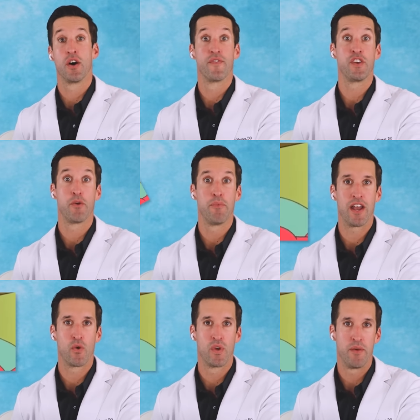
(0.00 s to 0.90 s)
They'll feel
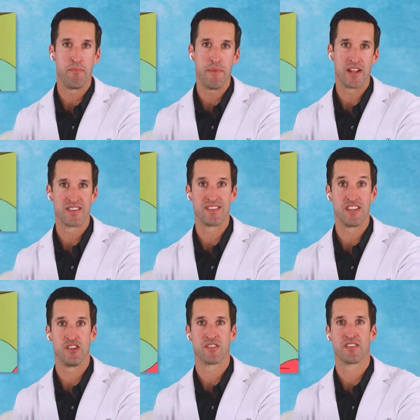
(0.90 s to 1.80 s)
better when the medicine's in
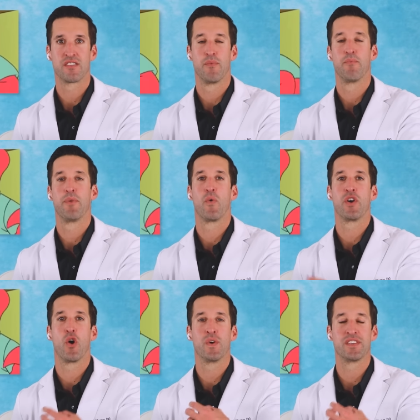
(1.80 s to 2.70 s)
their system. But we
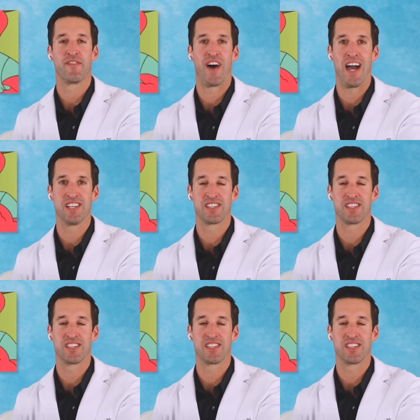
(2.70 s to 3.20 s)
always advise